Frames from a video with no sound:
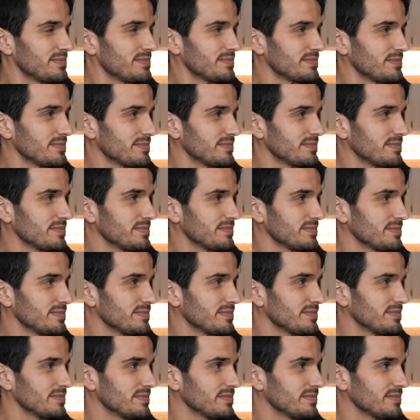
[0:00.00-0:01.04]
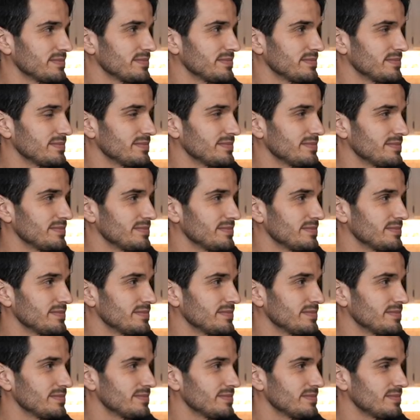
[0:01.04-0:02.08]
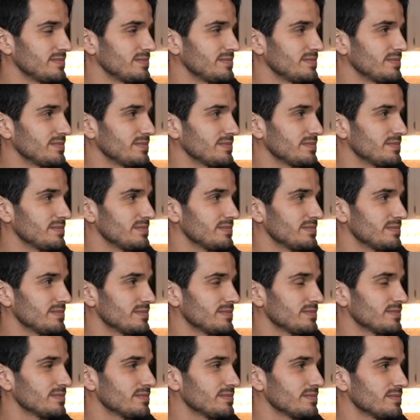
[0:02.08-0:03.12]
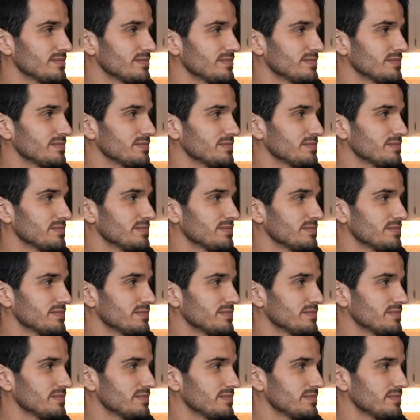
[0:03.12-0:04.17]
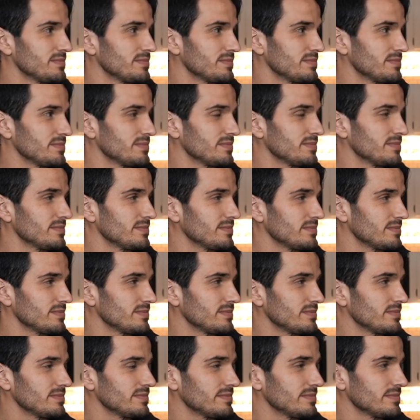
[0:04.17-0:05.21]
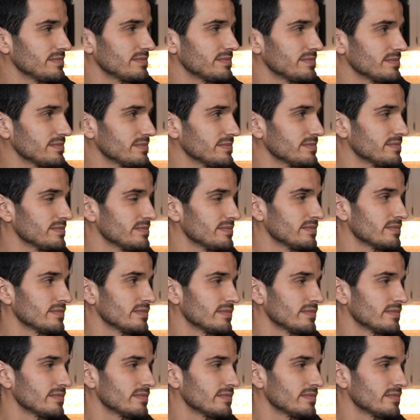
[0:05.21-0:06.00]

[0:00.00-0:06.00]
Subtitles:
(not speaking)